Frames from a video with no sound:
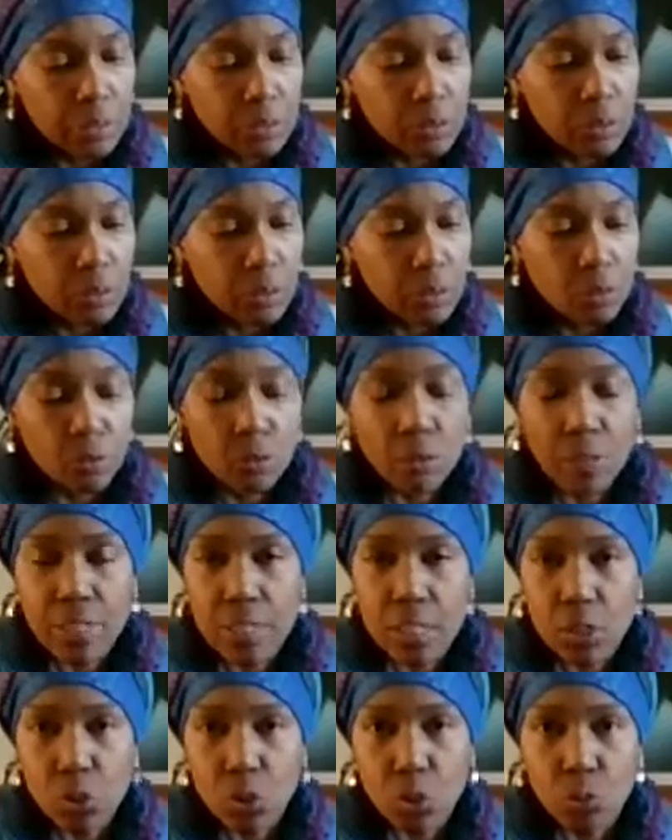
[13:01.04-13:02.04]
that a
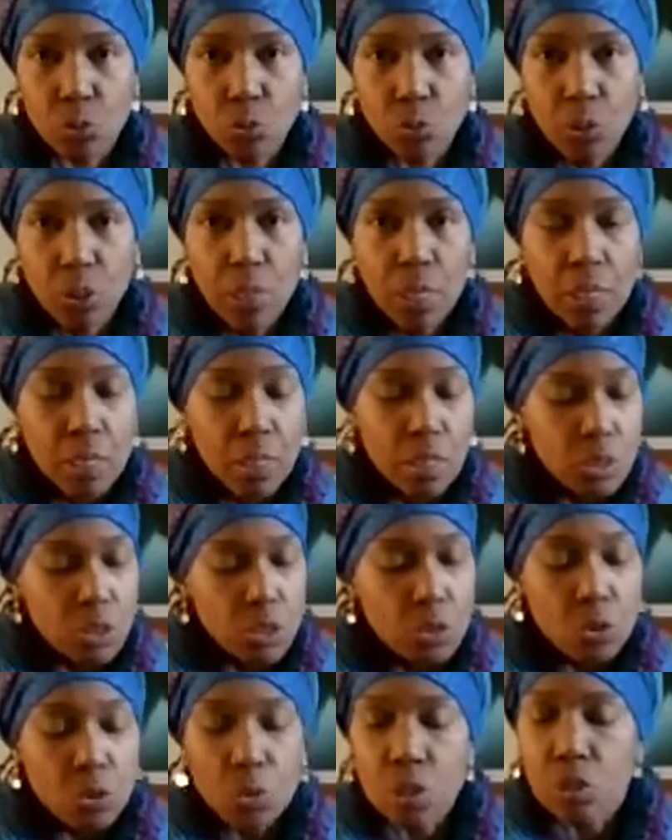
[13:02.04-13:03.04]
residue.
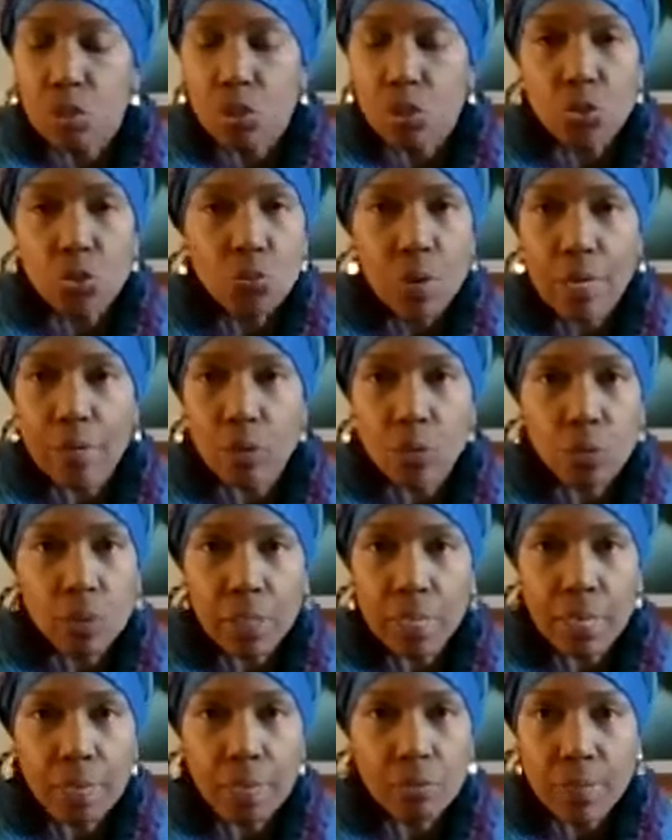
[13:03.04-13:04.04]
You can just write
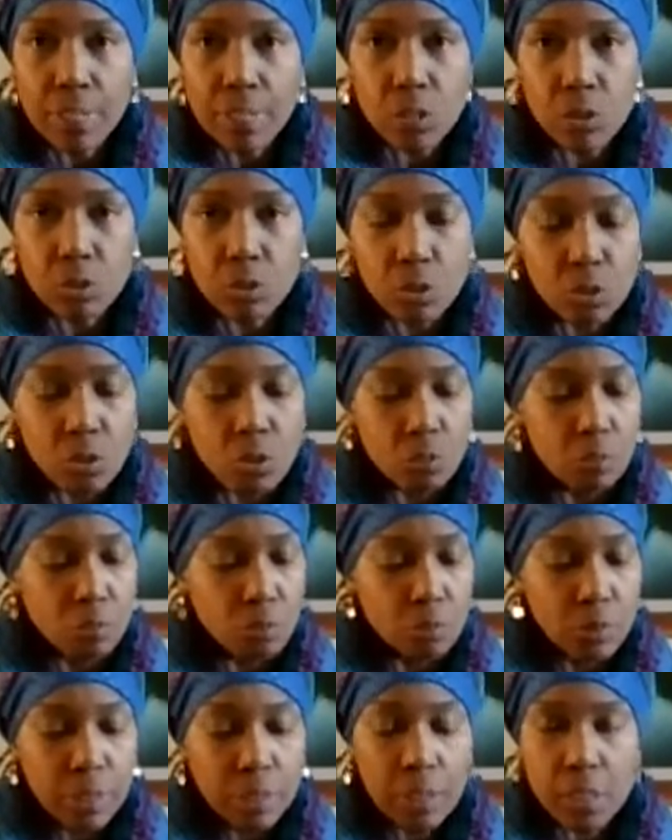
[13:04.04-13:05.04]
on that residue
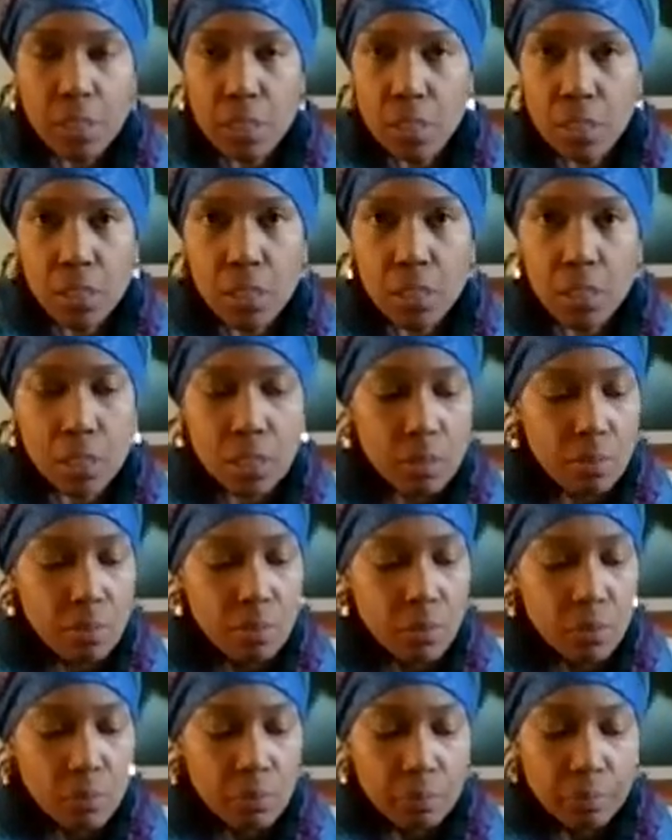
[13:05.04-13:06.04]
that this is
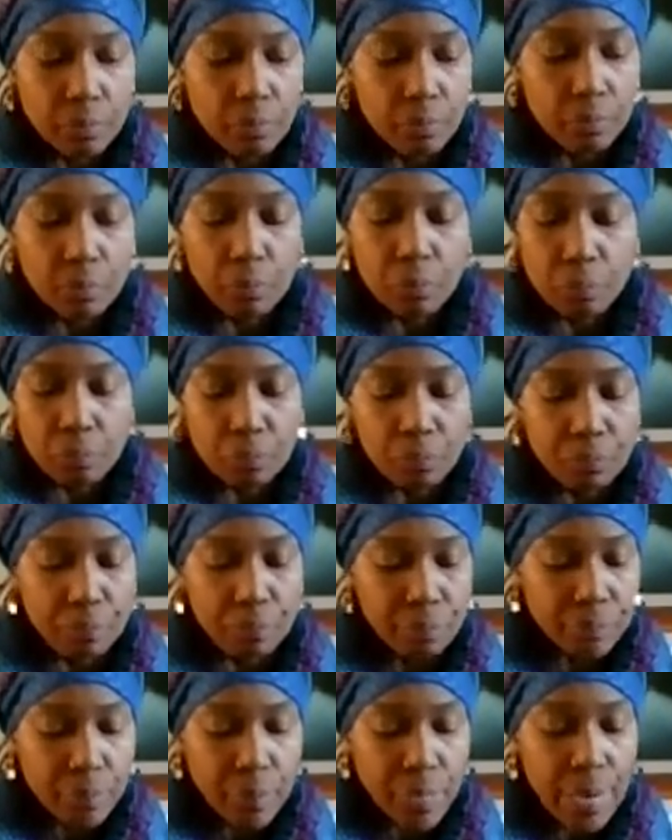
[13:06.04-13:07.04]

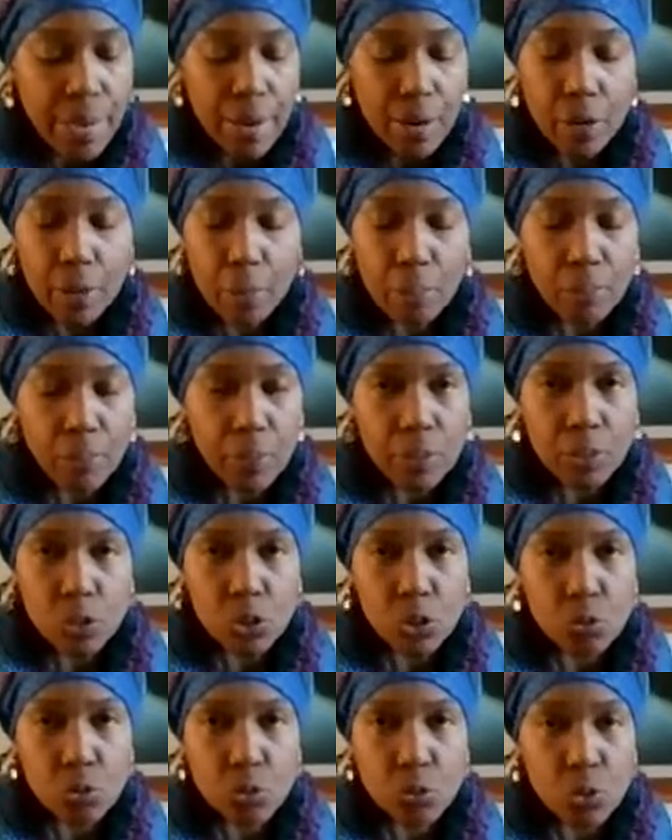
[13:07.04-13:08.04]
carrot, beet
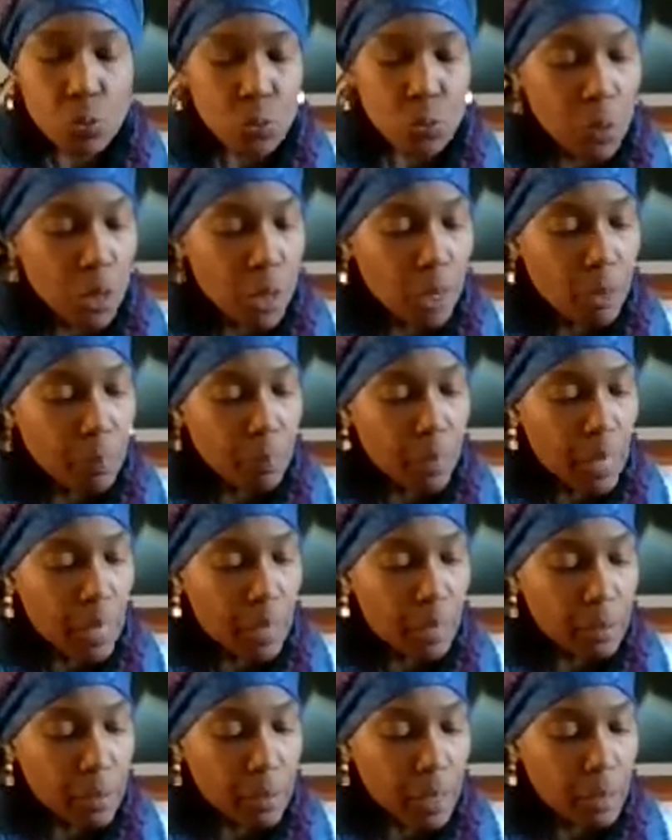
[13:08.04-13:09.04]
juice,
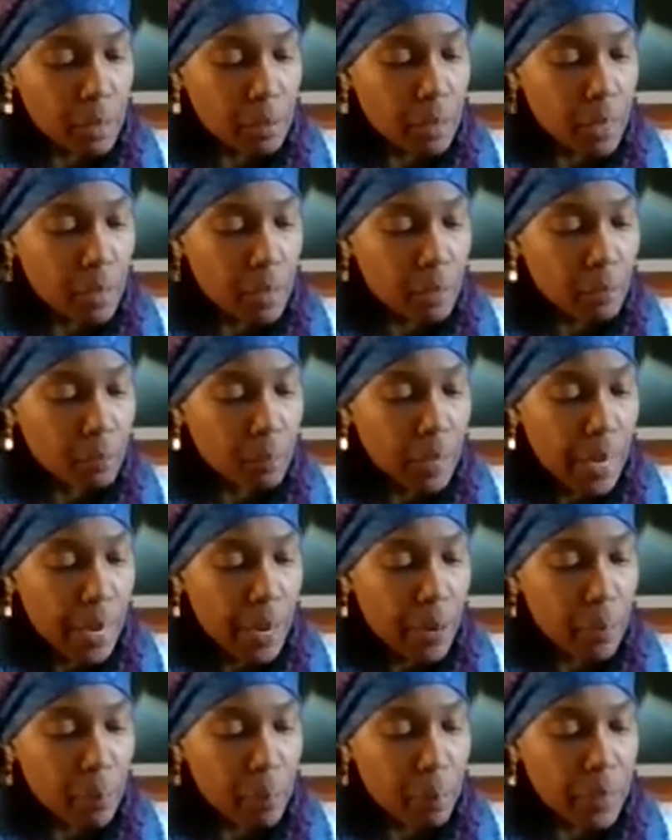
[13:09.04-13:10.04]
and
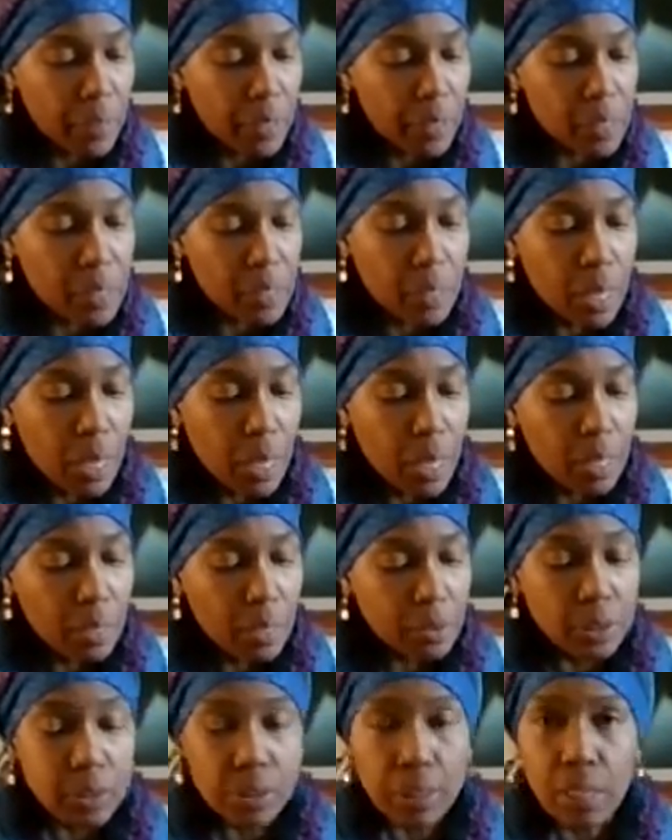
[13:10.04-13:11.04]
carrot, beets,
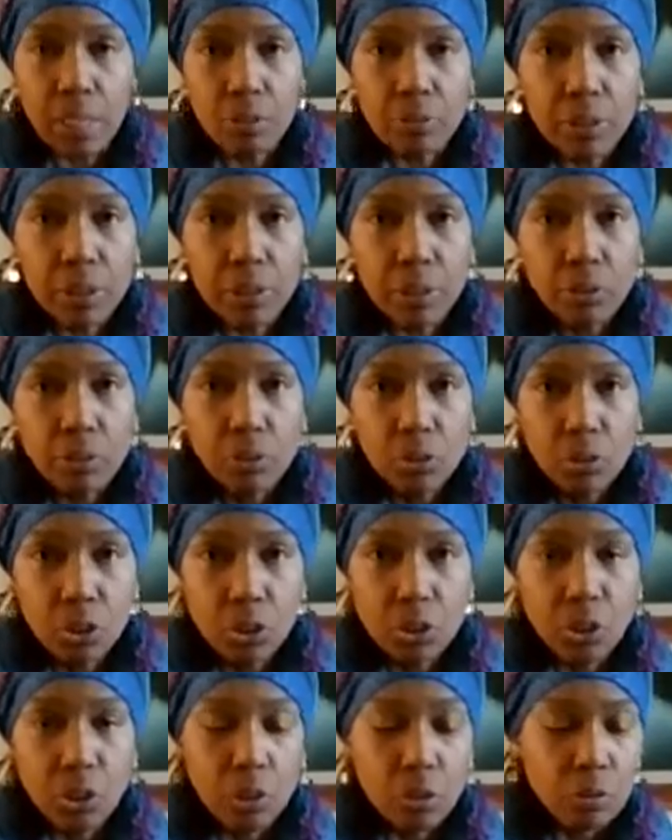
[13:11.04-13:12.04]
and celery,
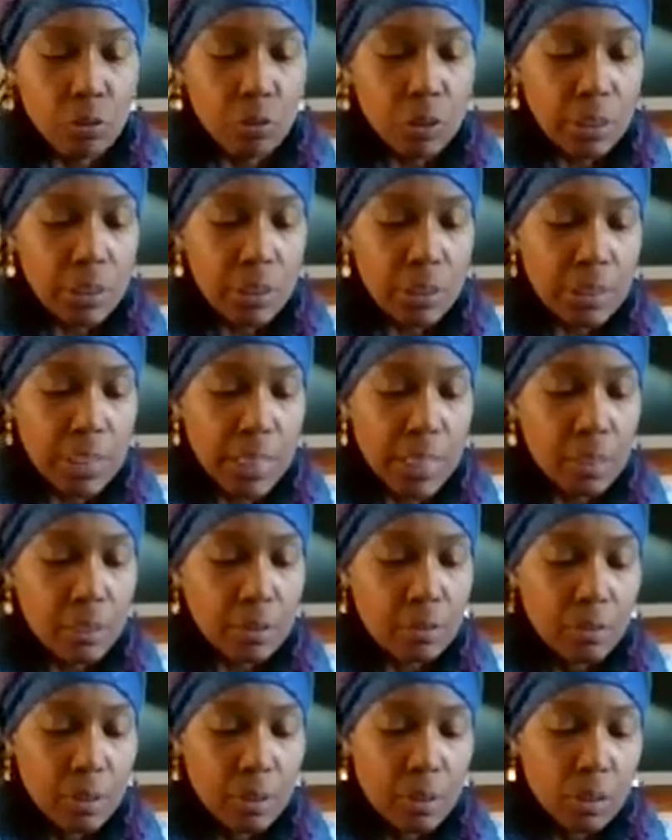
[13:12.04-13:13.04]
and the
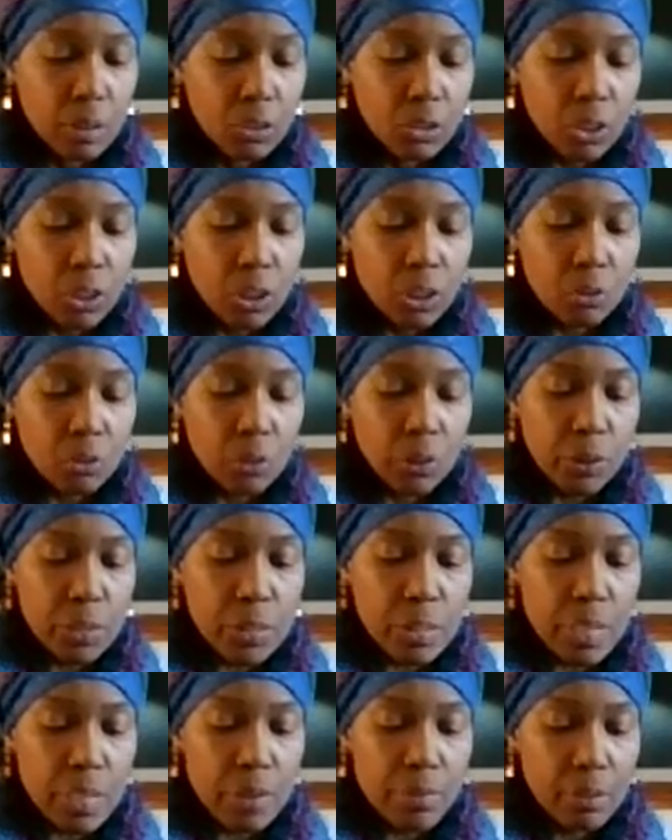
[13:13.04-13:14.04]
date, January
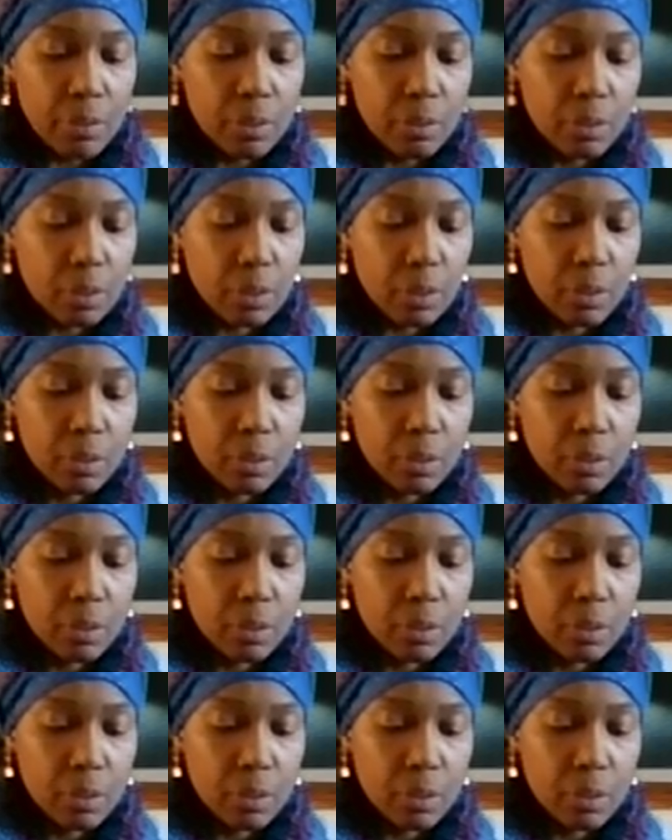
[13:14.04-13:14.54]
7th.